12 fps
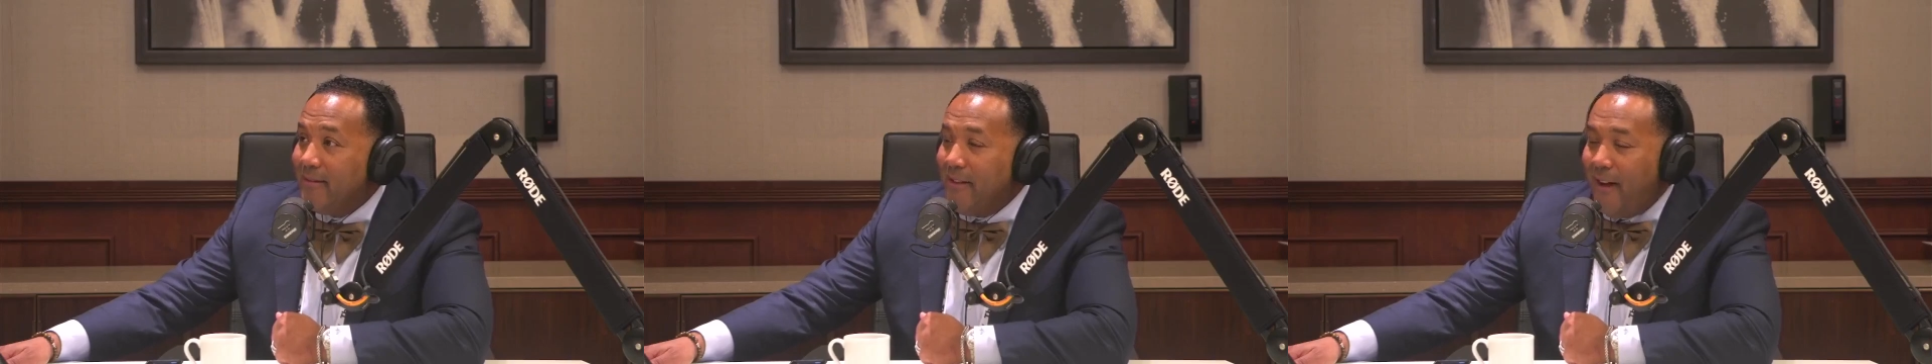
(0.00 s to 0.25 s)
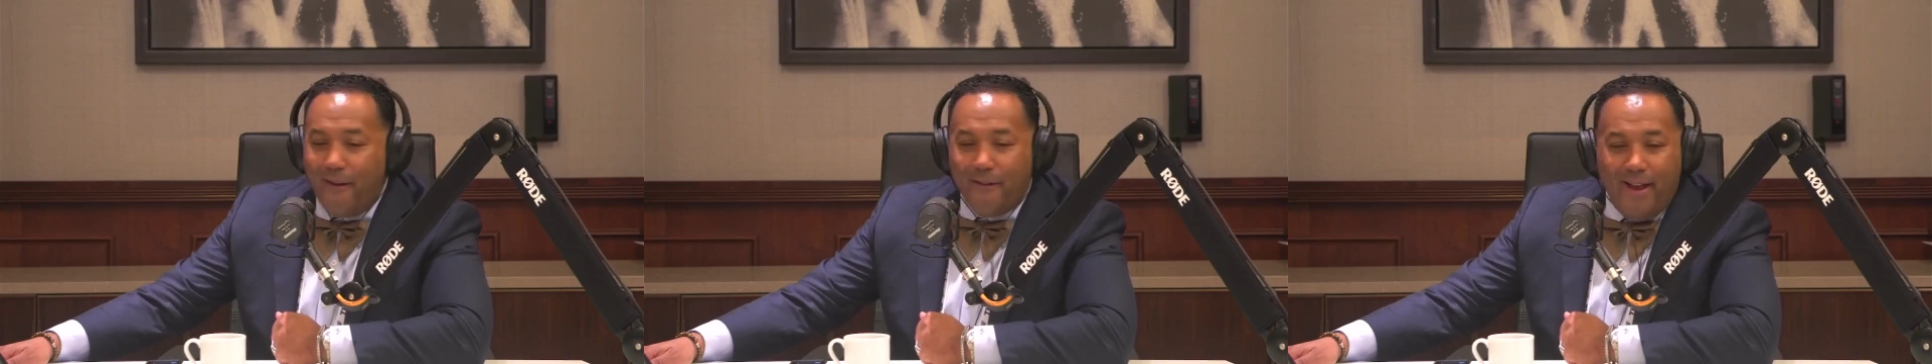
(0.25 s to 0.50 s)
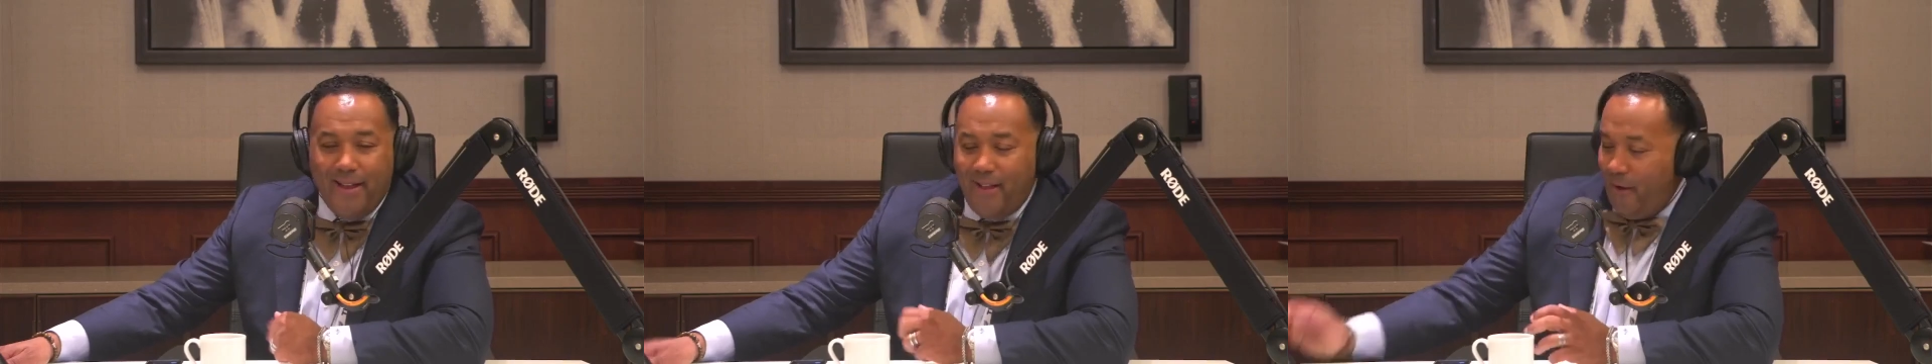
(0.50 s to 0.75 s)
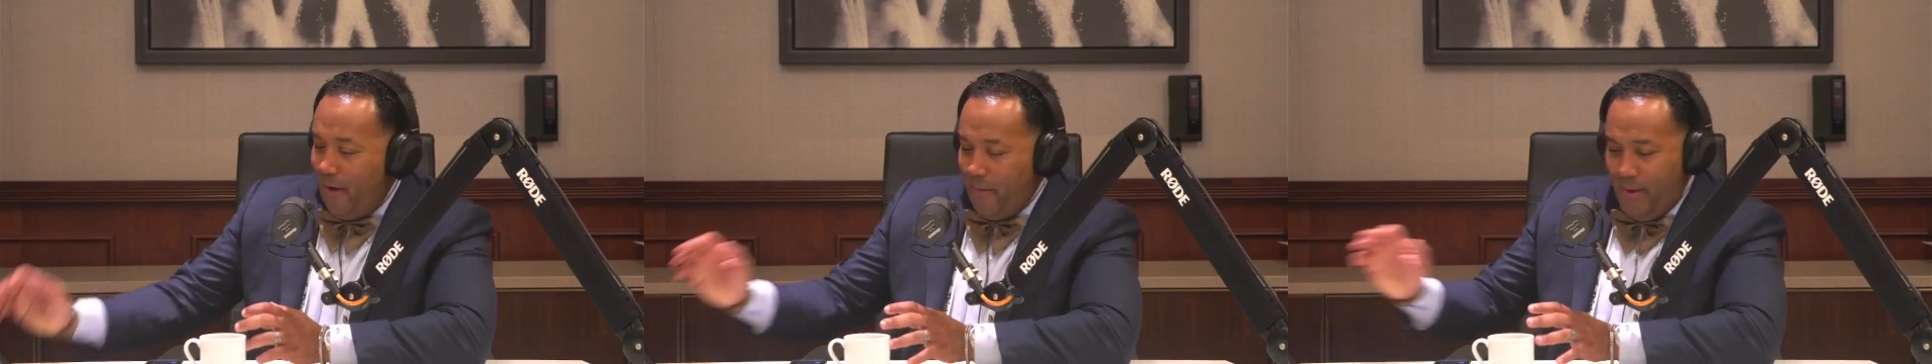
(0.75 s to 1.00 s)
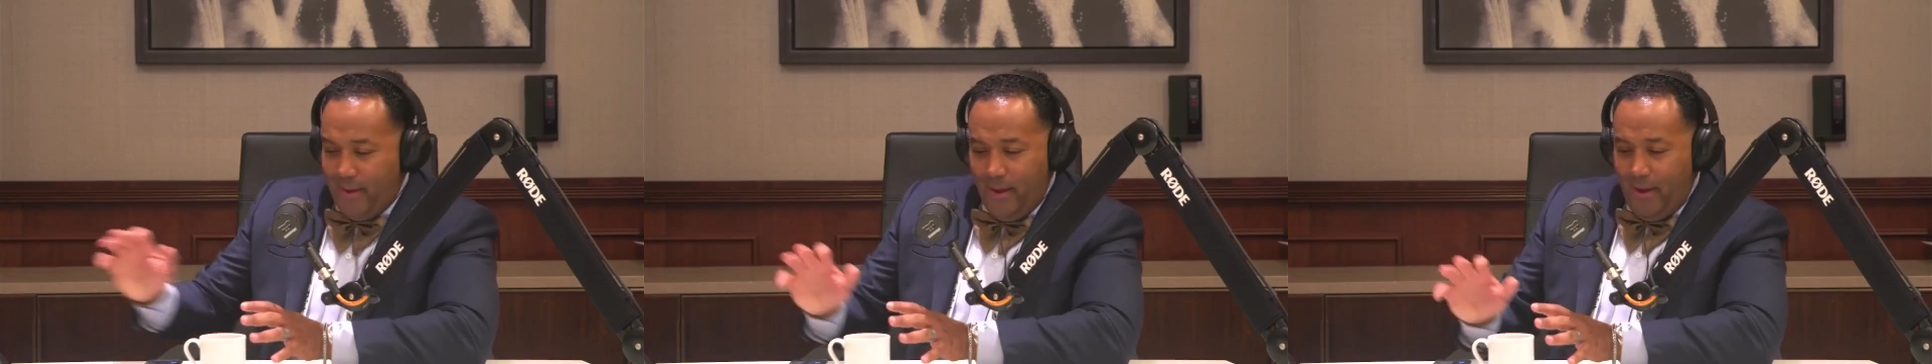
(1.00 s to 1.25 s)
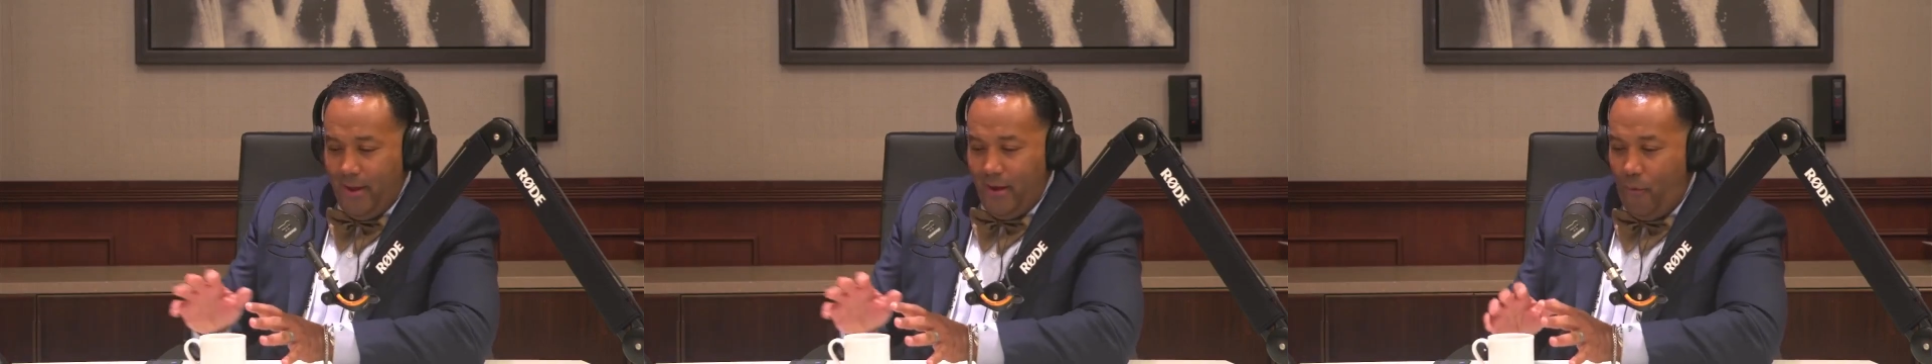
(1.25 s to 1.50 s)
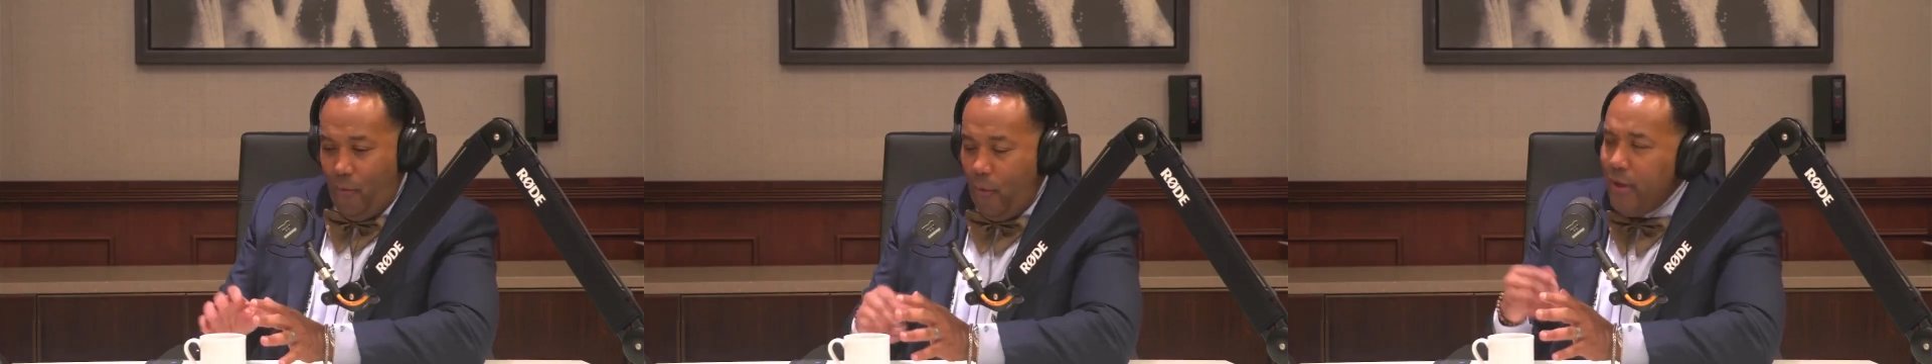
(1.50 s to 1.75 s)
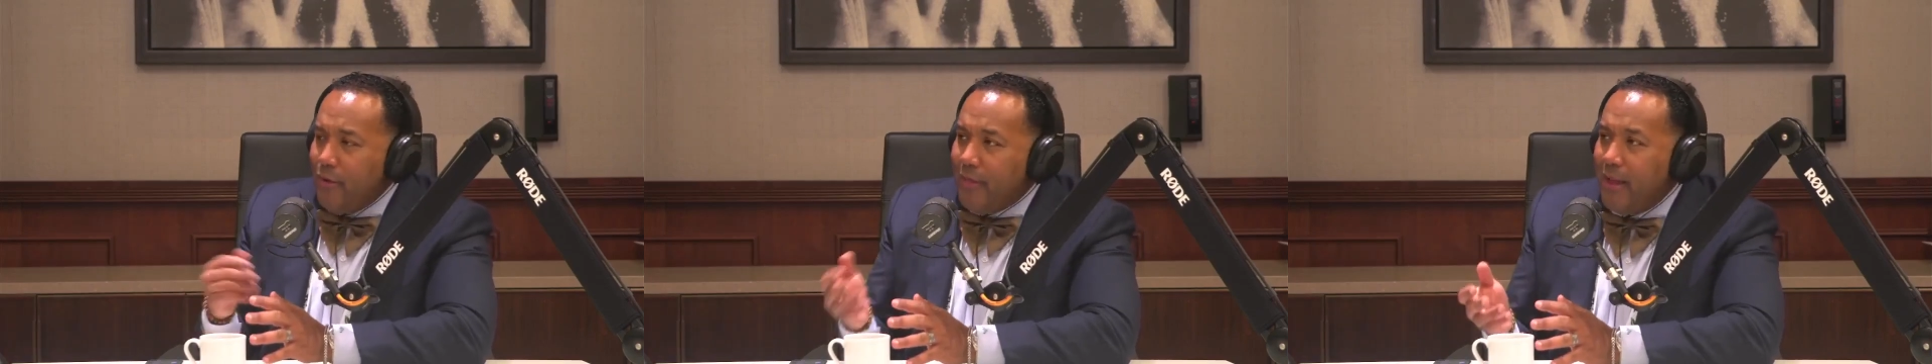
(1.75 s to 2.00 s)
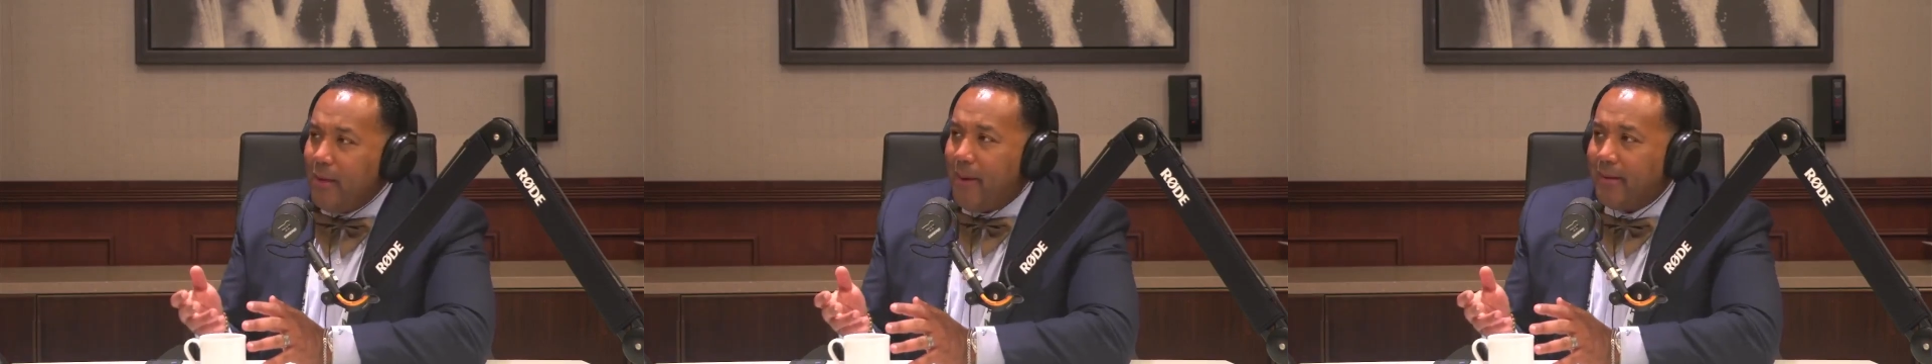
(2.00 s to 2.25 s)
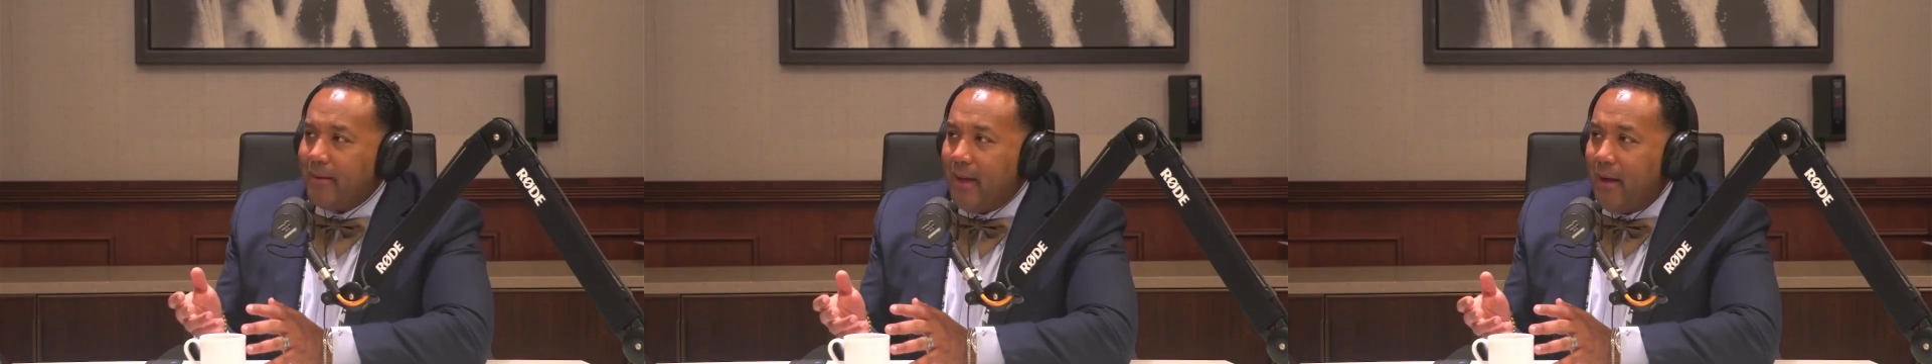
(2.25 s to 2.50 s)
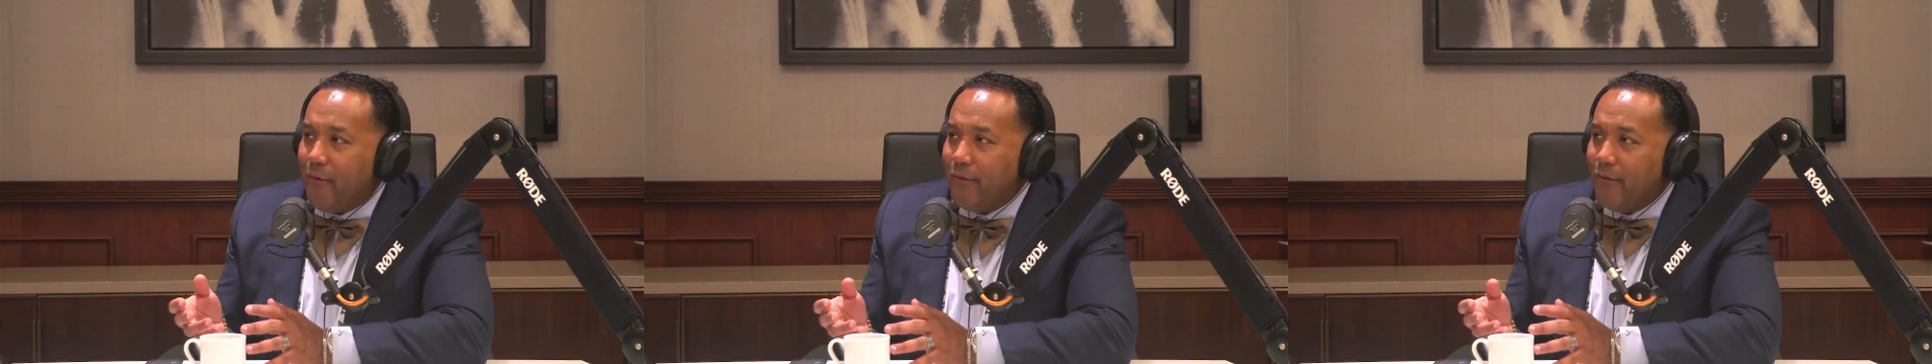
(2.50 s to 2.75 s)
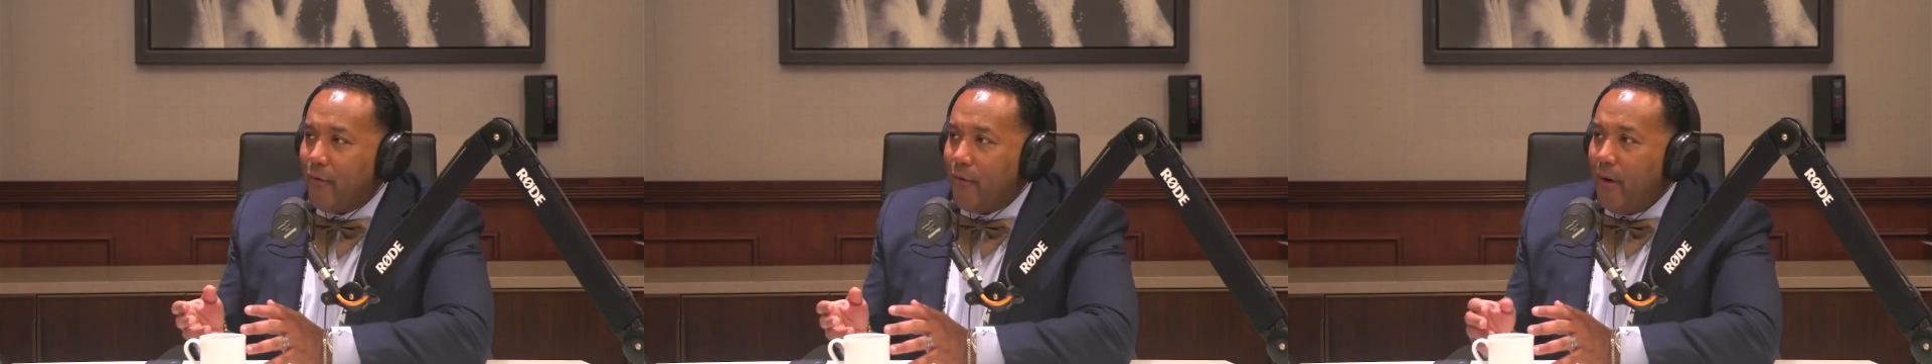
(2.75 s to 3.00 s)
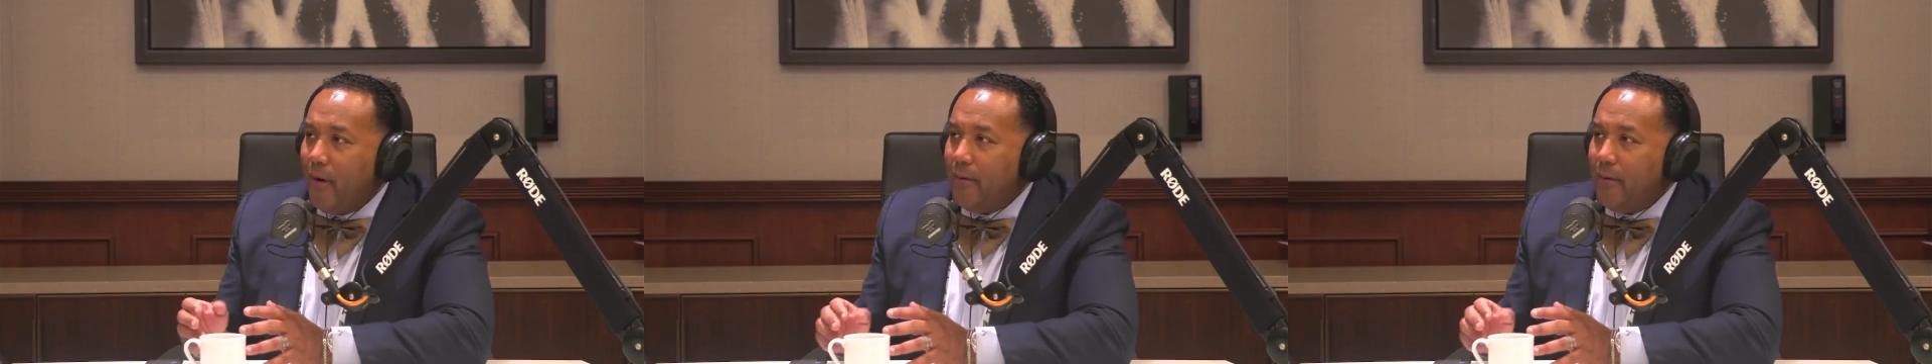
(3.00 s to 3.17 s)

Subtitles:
All right. I mean, what do you think about the conference overall?